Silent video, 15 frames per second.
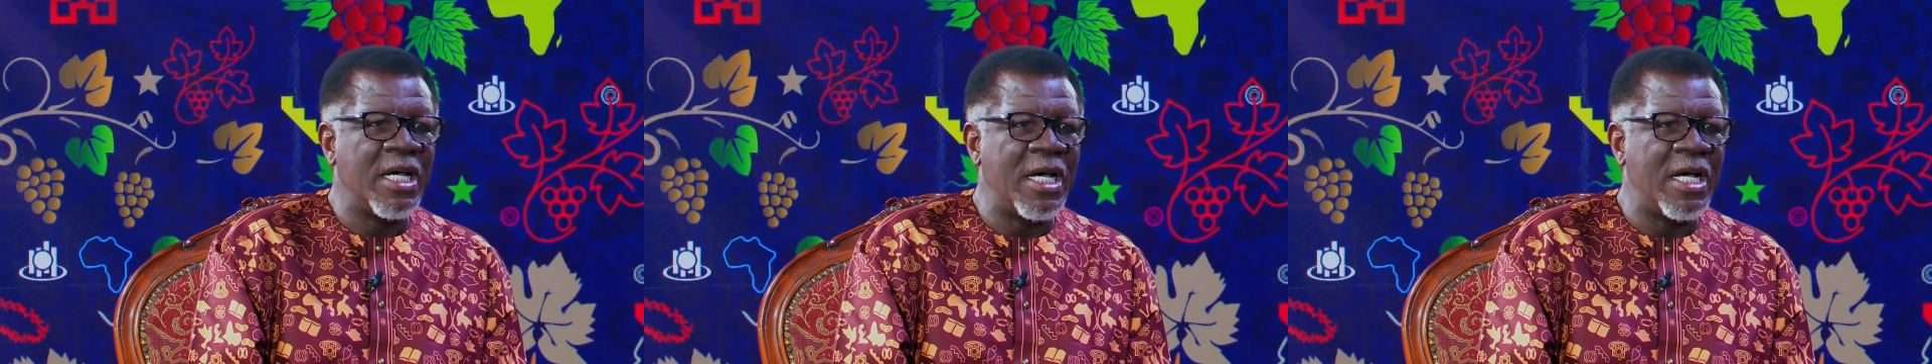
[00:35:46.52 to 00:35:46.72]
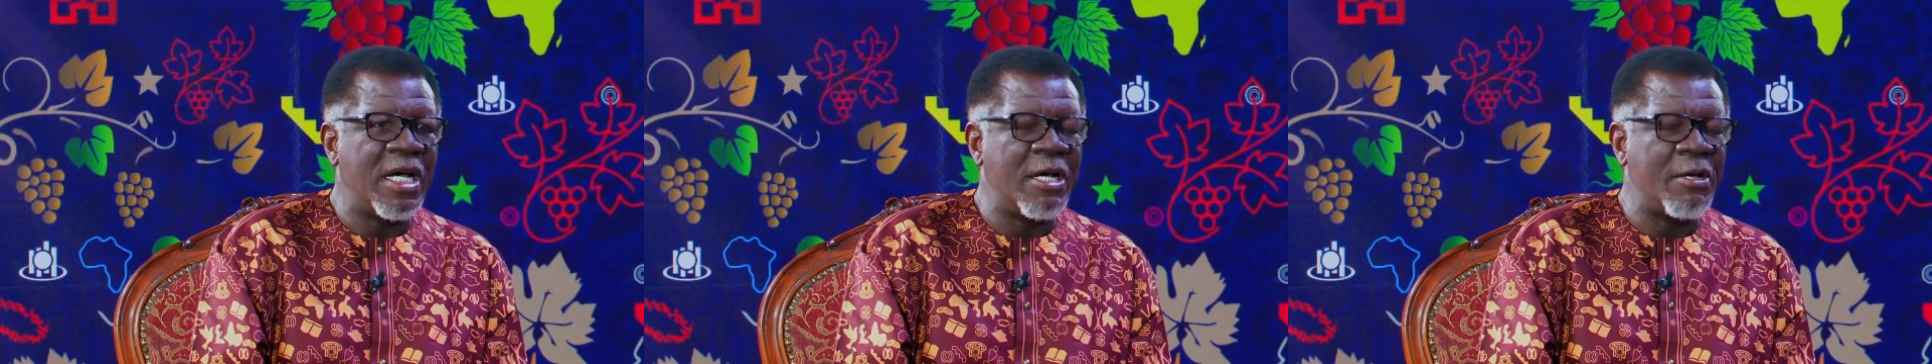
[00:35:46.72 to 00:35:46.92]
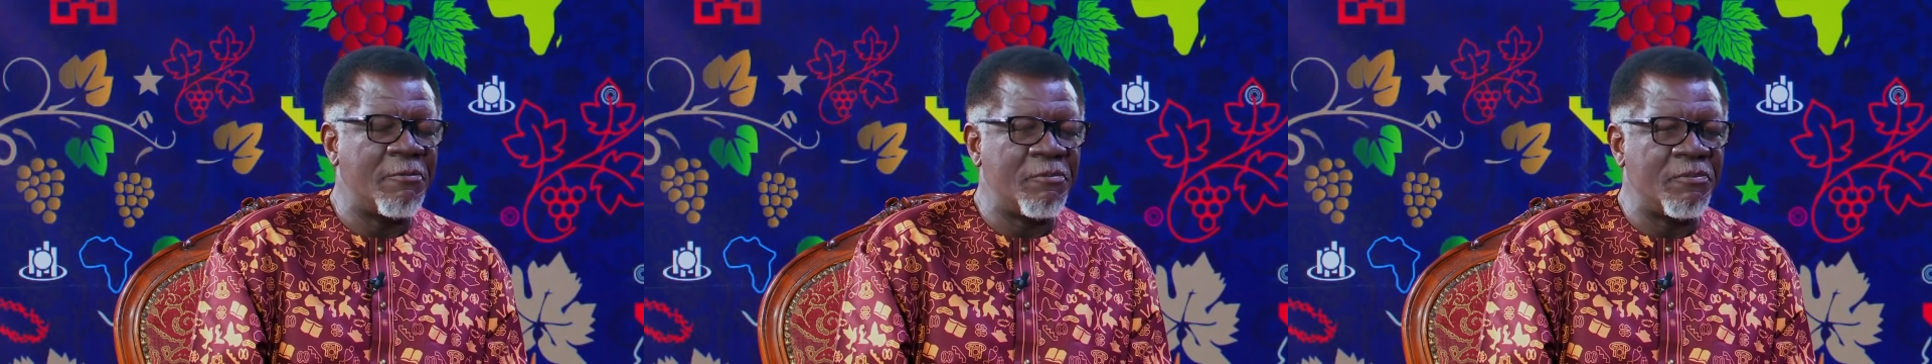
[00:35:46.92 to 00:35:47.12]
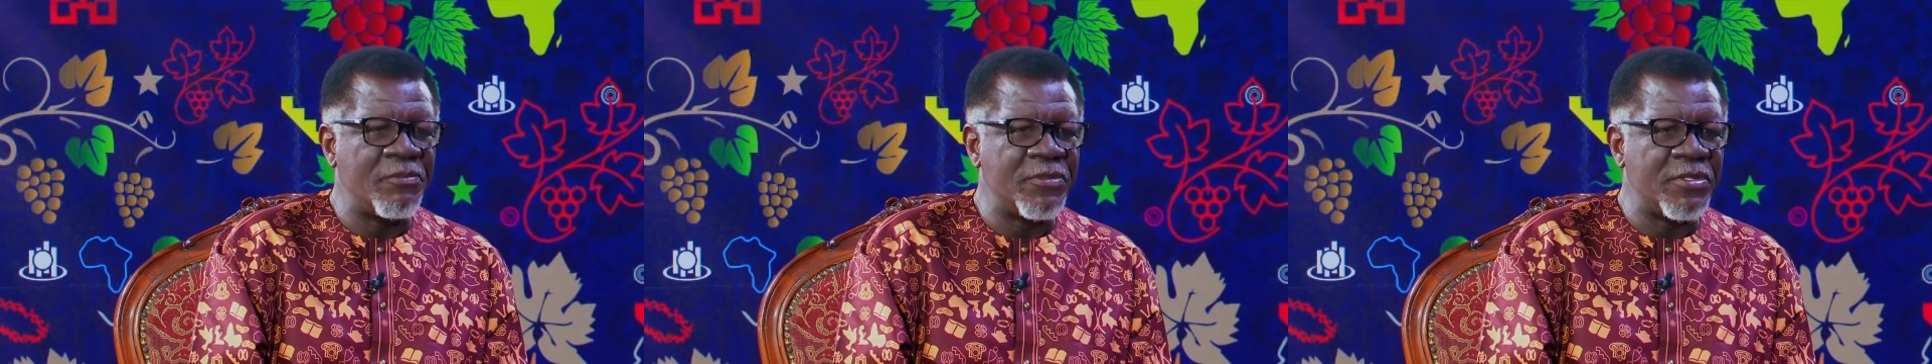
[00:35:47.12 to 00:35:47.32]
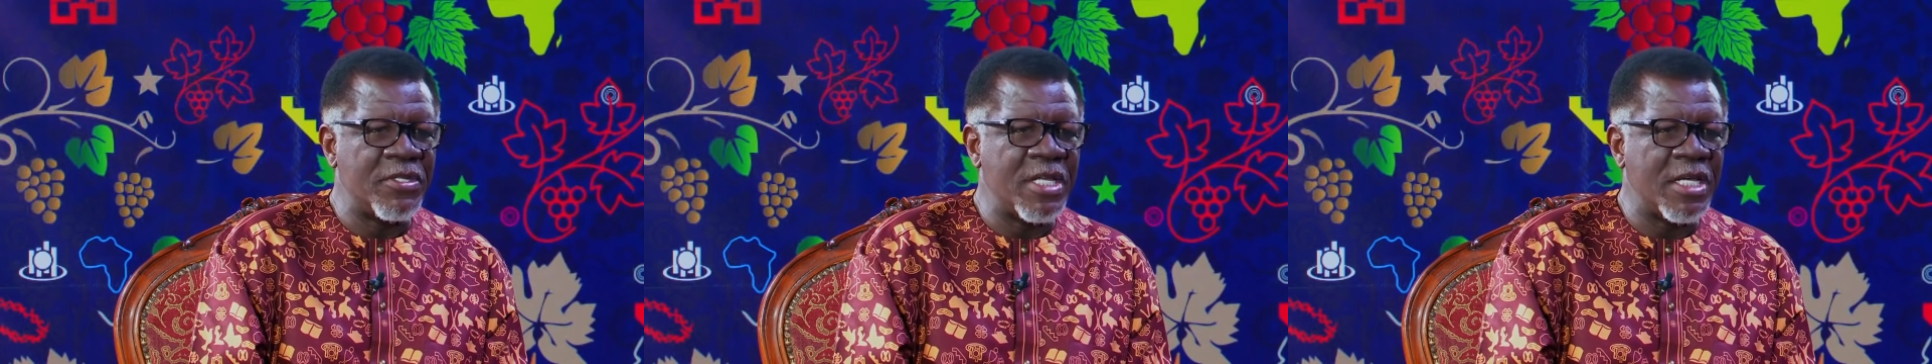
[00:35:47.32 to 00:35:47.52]

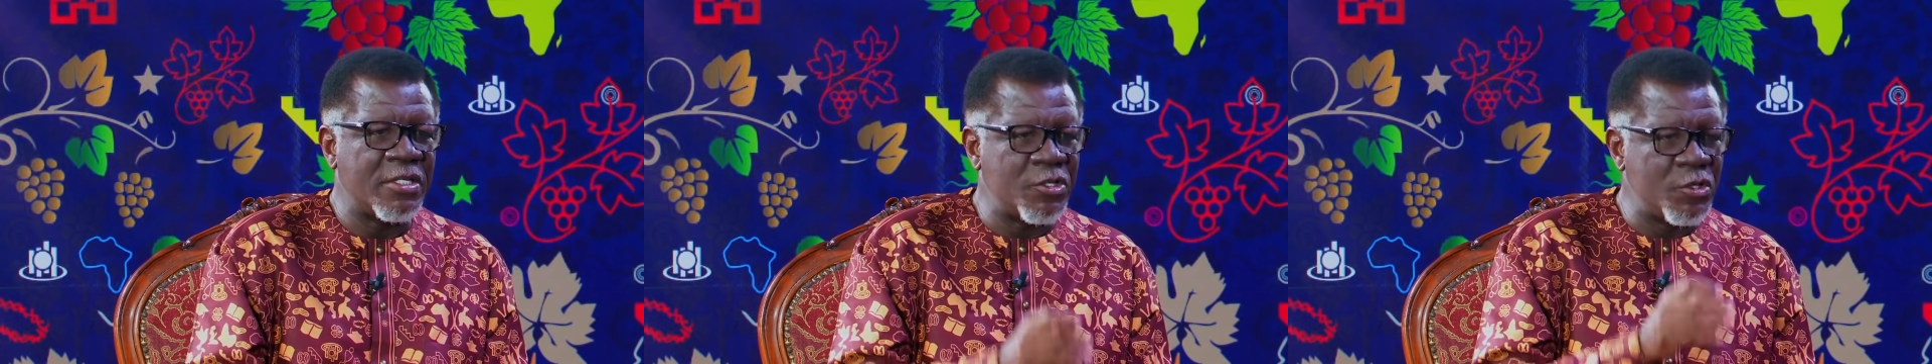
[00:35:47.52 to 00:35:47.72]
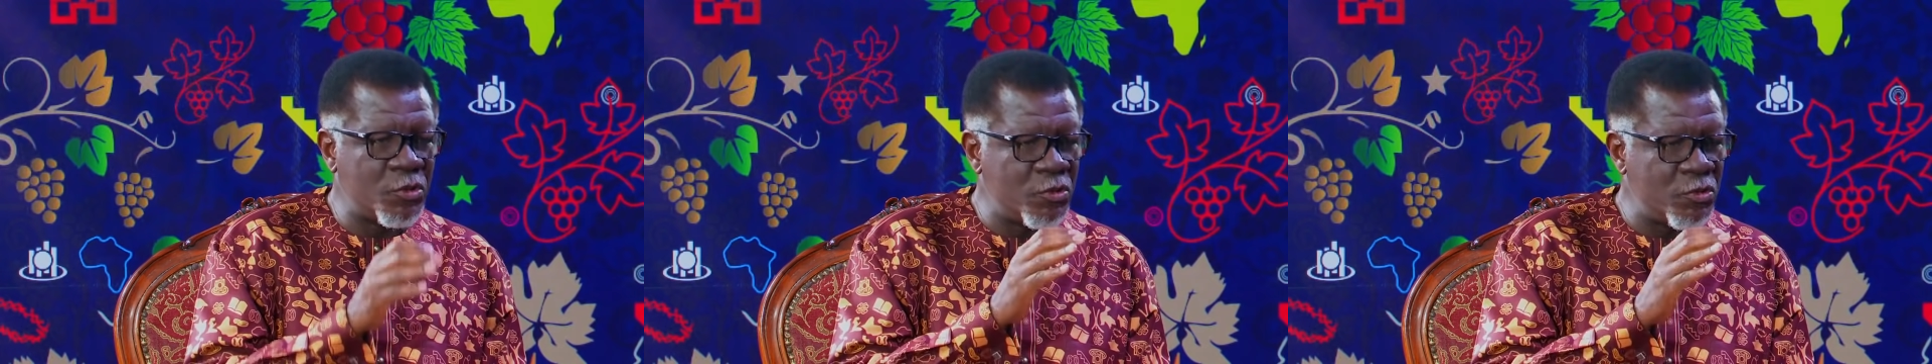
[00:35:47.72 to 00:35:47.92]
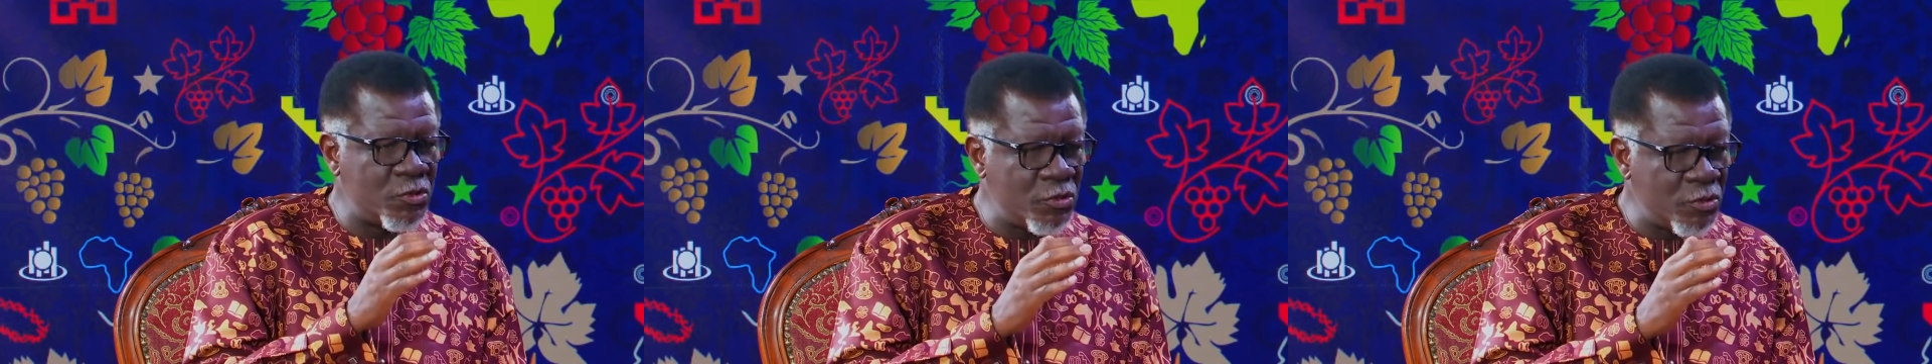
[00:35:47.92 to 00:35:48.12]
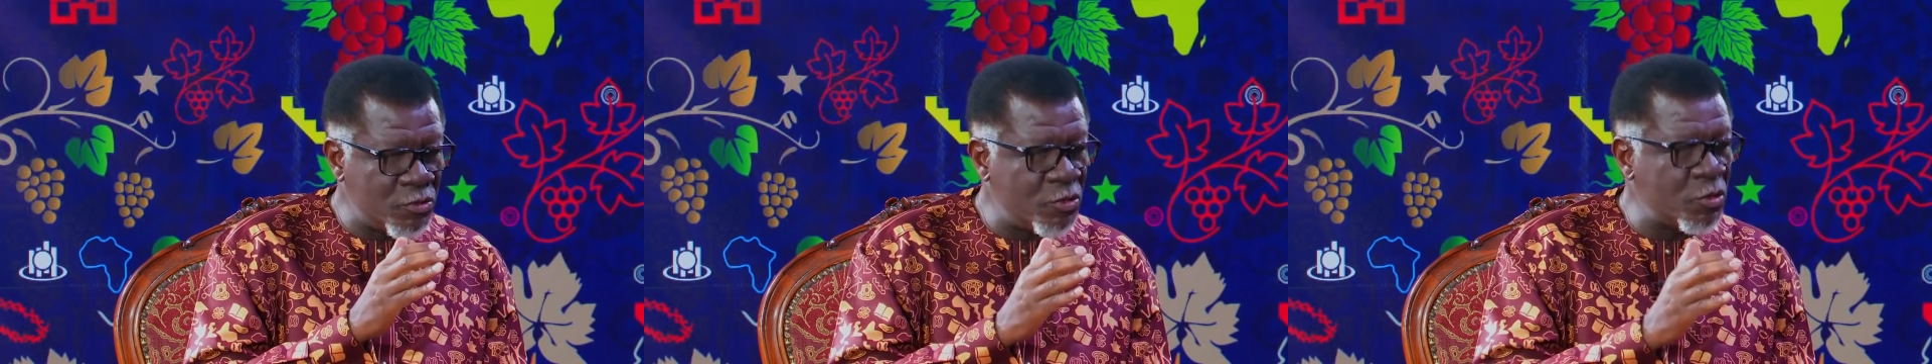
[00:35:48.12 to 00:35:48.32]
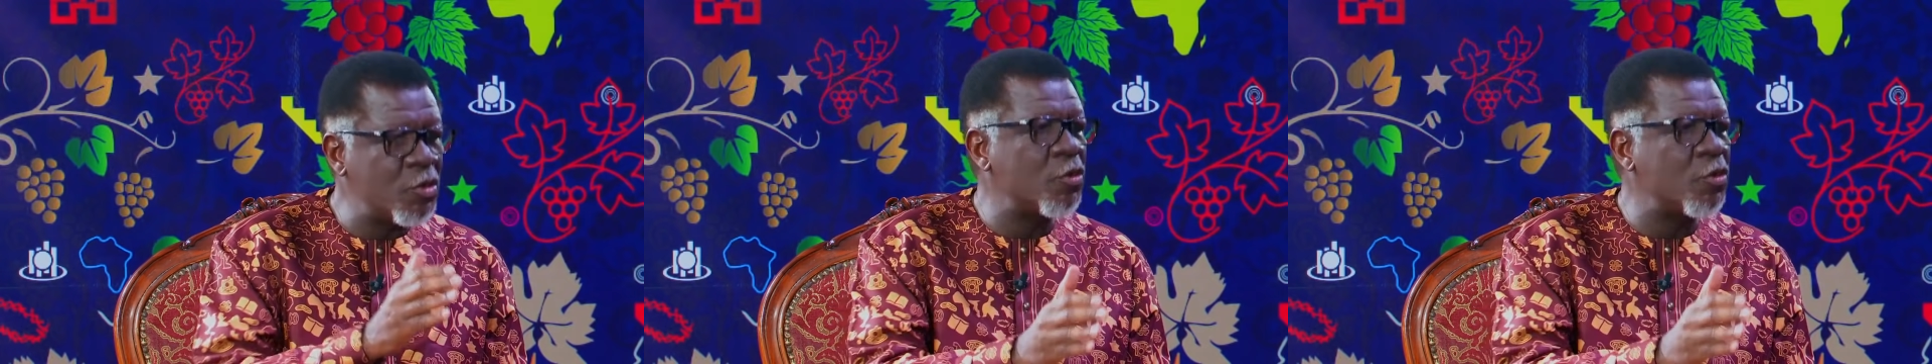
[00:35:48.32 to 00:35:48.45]
That you